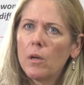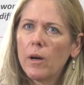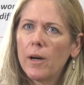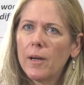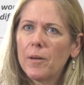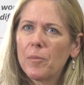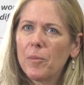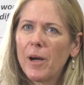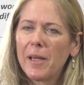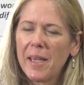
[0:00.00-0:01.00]

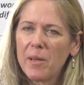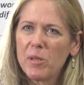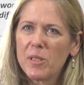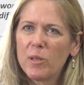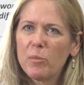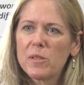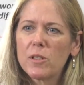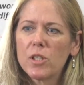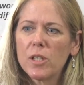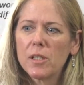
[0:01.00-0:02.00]
I came into the
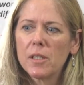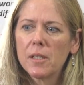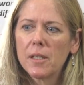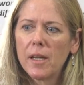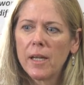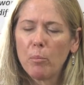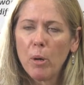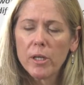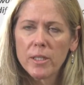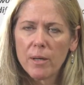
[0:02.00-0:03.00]
position in a
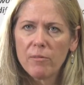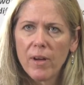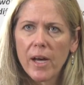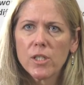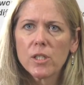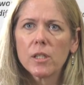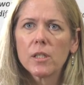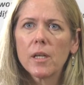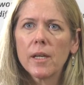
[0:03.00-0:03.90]
part-time fashion,